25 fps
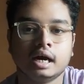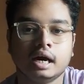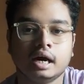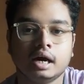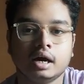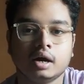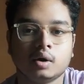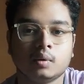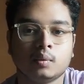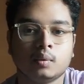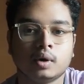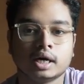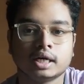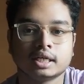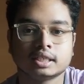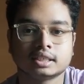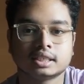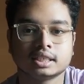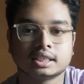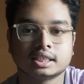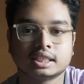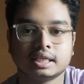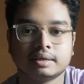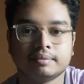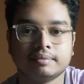what is the
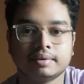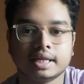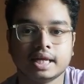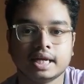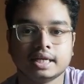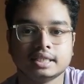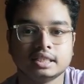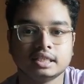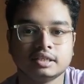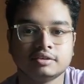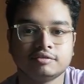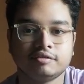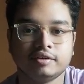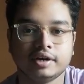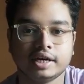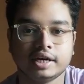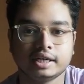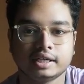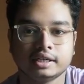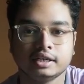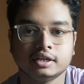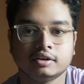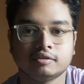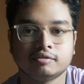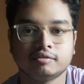stabilizing
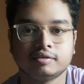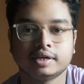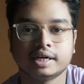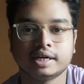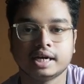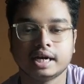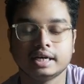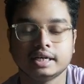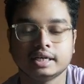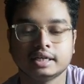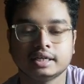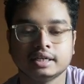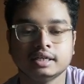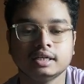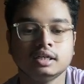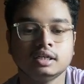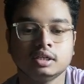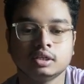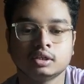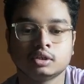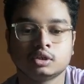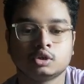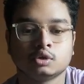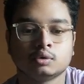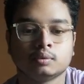factor of a radical
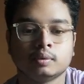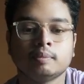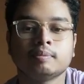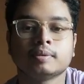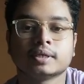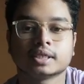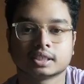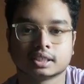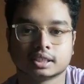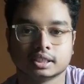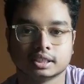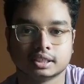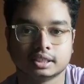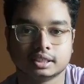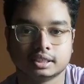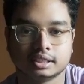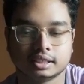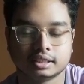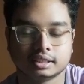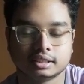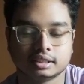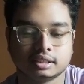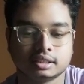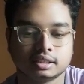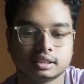to be
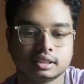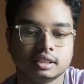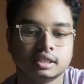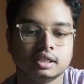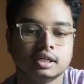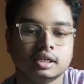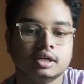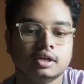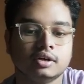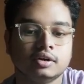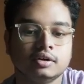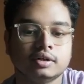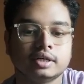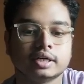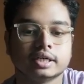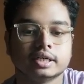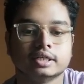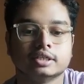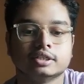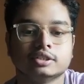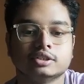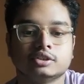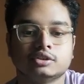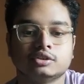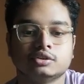persistent. Okay,
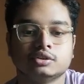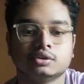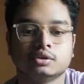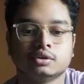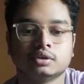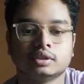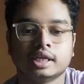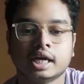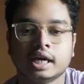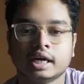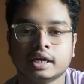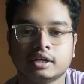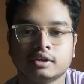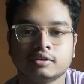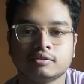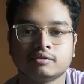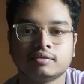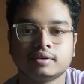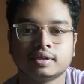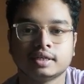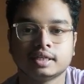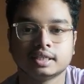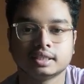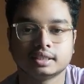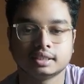so thank you
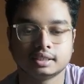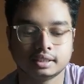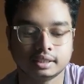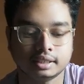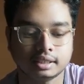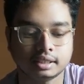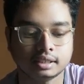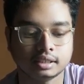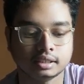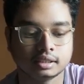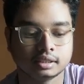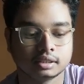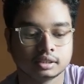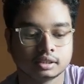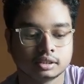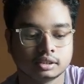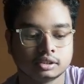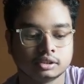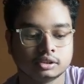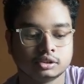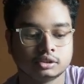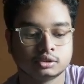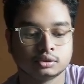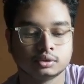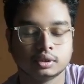for listening.
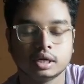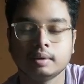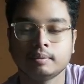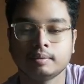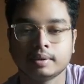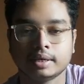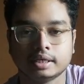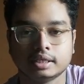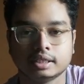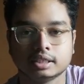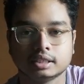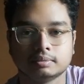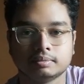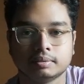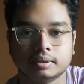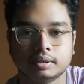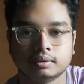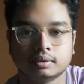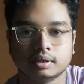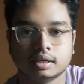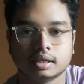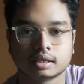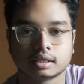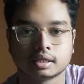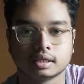So we have ended this
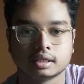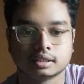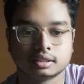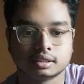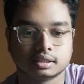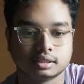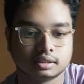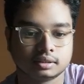particular class.